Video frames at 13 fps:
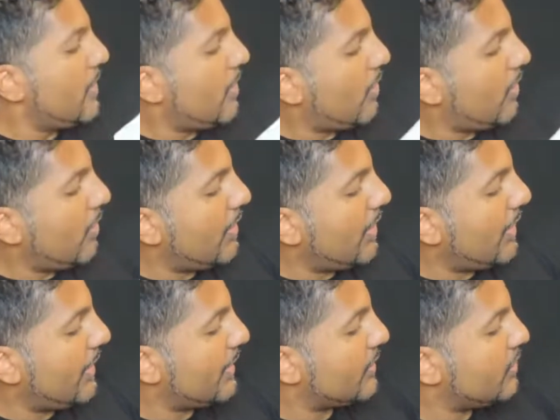
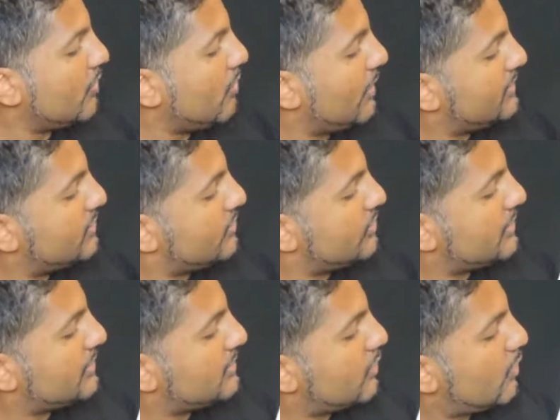or you want to
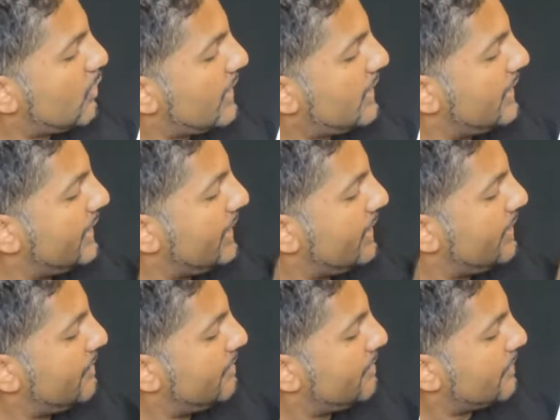just
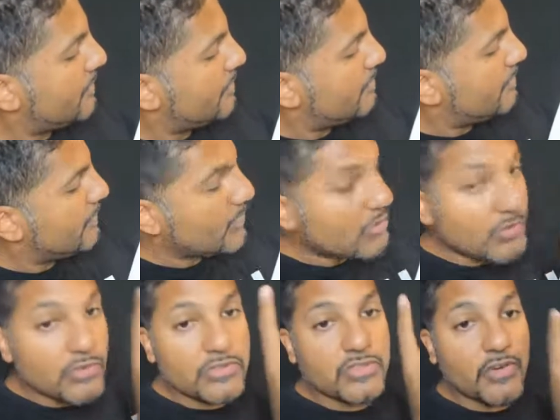quickly
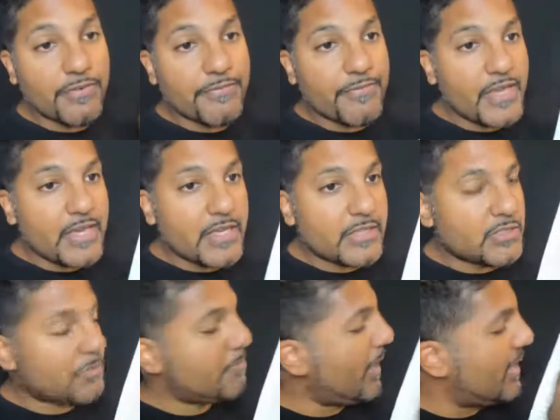use your finger
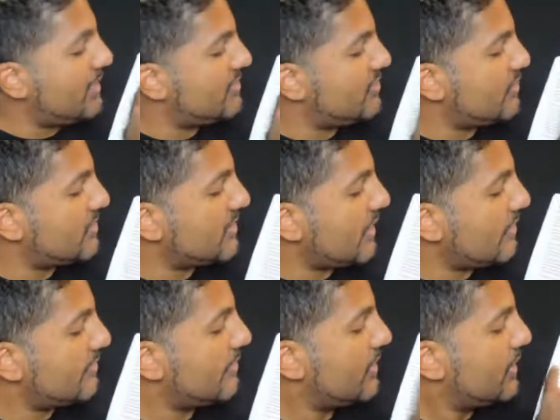to pace yourself,